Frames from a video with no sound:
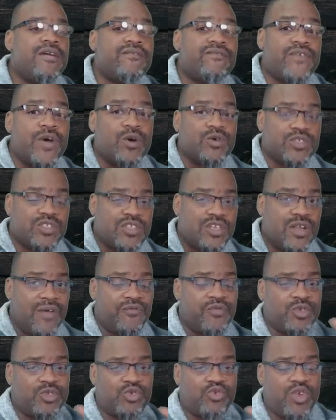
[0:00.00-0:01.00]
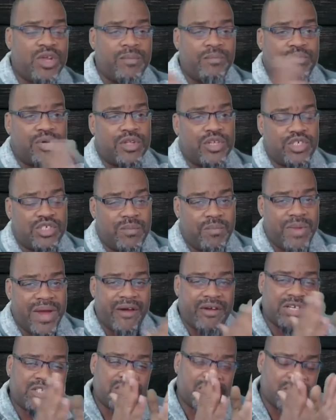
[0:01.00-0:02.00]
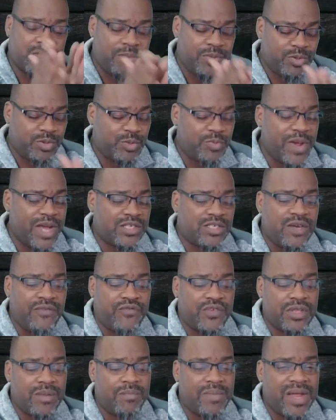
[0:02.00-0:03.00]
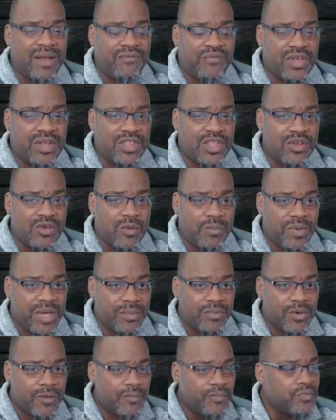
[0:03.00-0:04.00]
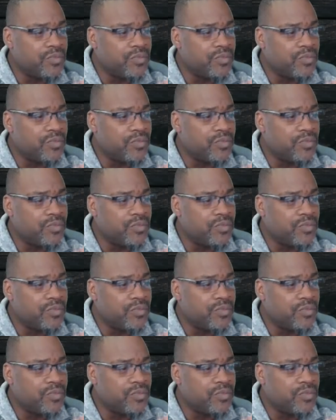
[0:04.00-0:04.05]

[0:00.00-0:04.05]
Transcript: Folks, the difference between bullish and bearish, especially for the benefit of the new people.